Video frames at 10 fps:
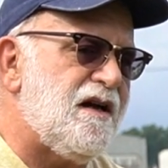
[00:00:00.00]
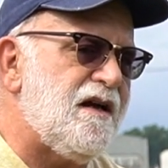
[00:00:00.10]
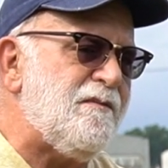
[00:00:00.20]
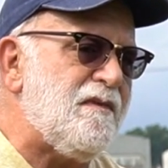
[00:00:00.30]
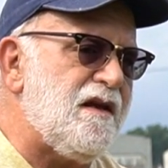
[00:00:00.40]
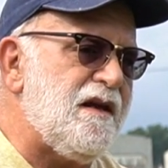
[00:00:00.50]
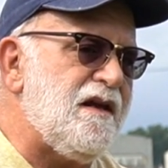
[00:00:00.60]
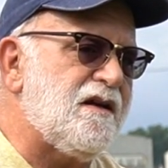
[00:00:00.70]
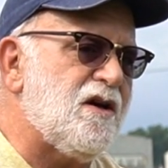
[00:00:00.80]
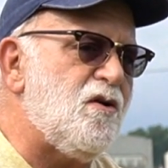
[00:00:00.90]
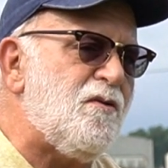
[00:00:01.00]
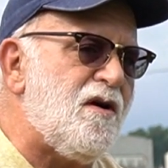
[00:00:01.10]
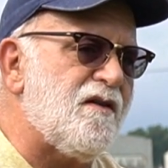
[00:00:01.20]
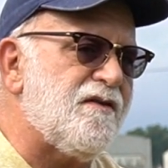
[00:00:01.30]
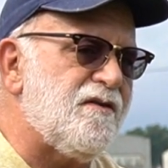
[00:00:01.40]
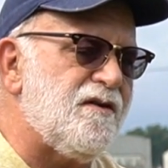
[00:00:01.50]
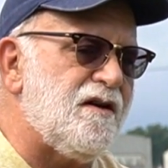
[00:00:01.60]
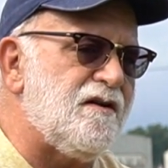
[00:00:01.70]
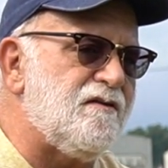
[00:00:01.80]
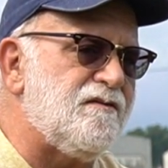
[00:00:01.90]
I'm the co-author
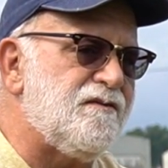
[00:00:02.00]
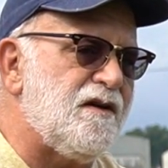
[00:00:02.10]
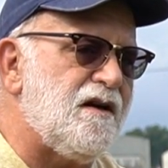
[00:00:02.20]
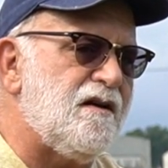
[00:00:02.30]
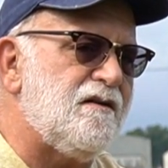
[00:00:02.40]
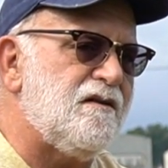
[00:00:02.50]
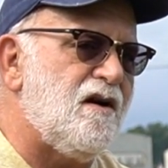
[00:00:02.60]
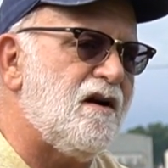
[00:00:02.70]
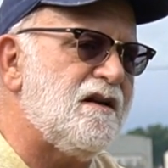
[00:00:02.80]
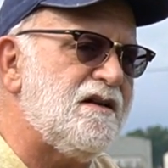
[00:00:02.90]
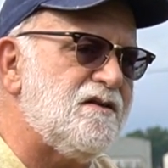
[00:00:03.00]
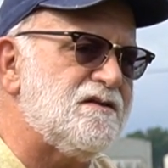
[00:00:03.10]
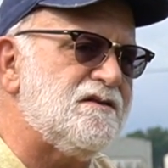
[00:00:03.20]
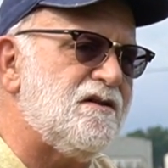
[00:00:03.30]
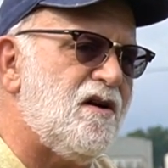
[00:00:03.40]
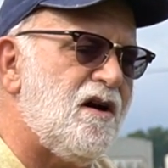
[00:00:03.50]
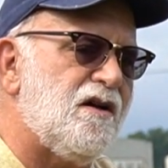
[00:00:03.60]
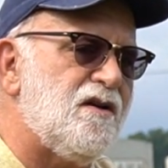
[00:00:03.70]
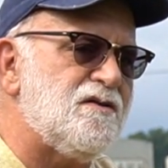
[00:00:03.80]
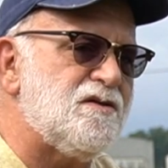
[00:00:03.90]
of Haunted Hills and
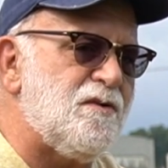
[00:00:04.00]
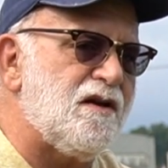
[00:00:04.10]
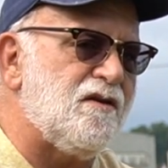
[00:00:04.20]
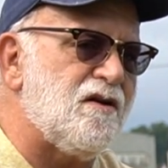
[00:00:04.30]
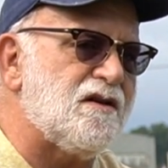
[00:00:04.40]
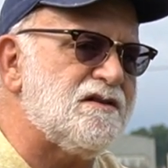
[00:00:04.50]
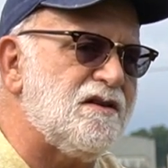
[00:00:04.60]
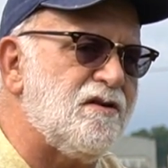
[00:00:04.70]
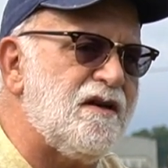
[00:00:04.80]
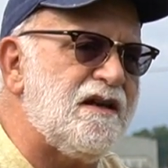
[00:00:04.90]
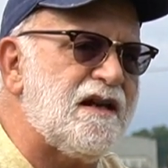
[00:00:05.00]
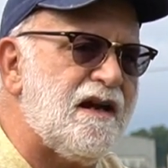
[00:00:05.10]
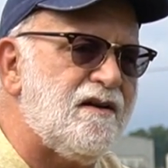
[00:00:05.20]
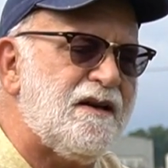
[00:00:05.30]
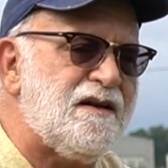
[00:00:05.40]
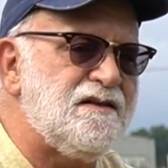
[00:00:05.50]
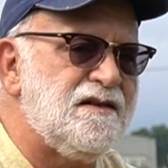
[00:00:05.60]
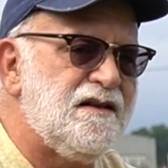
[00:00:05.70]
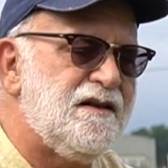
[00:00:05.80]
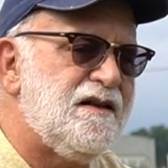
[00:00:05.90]
Hollows, What Lurks in Greene County,
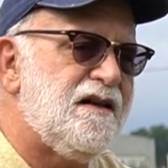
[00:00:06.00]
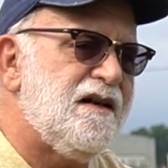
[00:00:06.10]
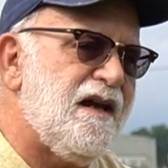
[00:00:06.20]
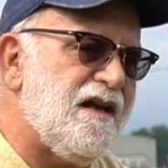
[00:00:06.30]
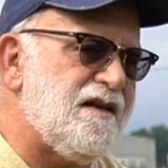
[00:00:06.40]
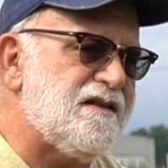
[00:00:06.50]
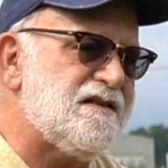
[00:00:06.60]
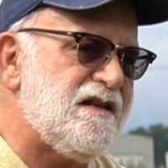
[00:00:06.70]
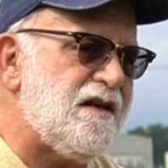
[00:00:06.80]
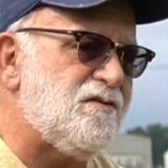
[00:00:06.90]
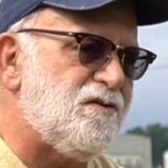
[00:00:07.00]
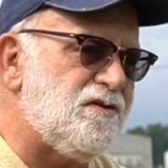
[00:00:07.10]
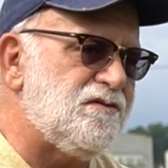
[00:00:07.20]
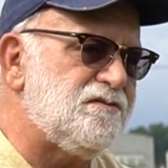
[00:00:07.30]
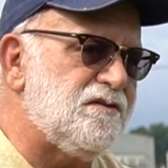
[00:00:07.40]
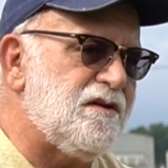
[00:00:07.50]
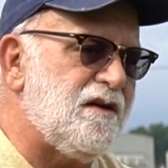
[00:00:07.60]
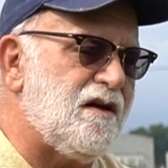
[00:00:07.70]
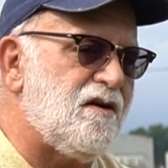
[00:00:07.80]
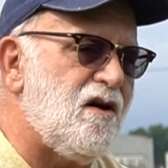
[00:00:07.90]
and its sequel,
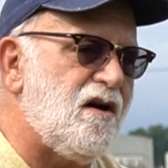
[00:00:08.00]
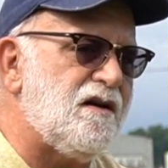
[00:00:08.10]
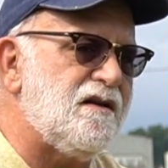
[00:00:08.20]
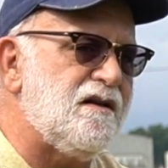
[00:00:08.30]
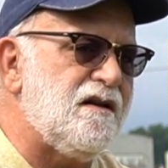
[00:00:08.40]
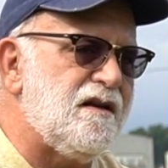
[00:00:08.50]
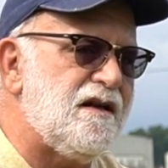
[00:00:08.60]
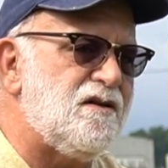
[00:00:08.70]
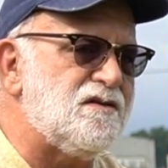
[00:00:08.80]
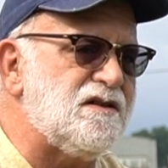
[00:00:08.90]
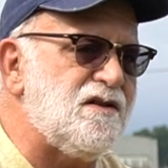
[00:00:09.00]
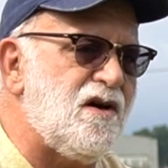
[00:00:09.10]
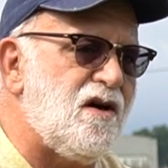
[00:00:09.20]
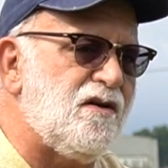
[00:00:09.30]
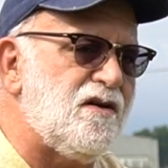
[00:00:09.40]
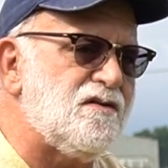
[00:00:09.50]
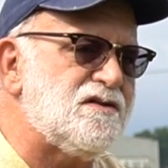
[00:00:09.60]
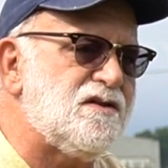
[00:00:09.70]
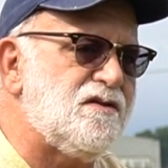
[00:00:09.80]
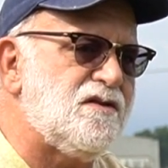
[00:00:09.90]
Haunted Hills and Hollows
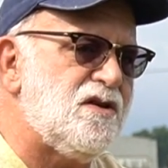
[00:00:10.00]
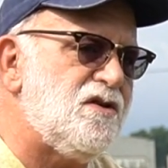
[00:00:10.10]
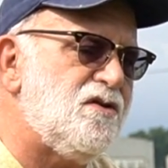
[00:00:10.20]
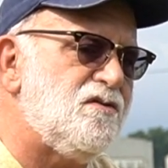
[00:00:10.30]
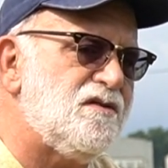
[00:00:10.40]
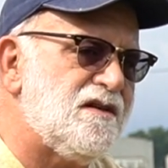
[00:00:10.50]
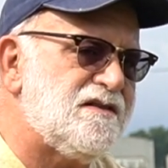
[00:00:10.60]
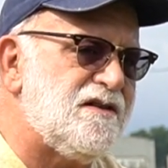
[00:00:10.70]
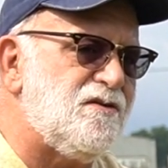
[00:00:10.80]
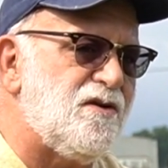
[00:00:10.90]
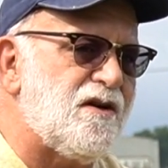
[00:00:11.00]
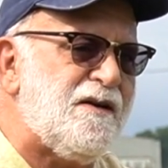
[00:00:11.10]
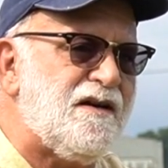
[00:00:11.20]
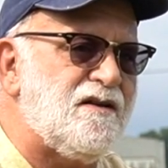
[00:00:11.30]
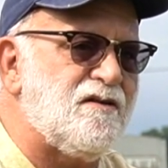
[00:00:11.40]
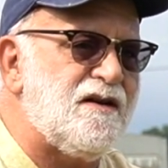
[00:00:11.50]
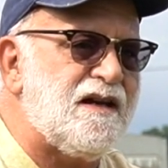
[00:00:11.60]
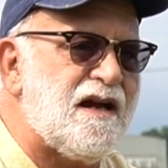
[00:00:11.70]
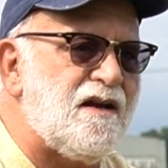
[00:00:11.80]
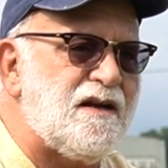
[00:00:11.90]
2, Still Lurking in
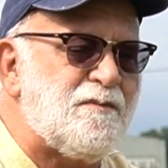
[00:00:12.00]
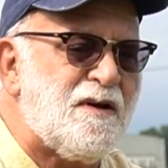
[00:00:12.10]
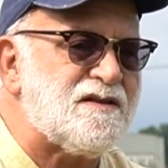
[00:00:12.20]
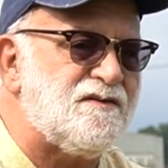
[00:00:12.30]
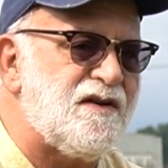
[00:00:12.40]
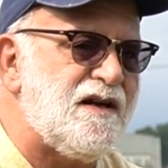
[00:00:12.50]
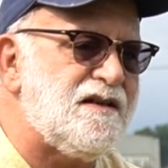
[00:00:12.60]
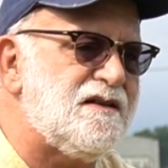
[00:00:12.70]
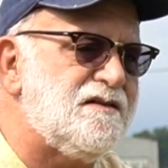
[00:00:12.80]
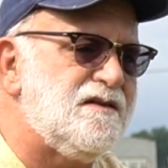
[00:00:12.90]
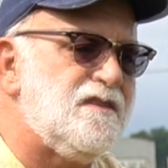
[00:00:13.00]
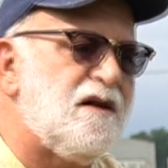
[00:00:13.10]
Greene County, Pennsylvania.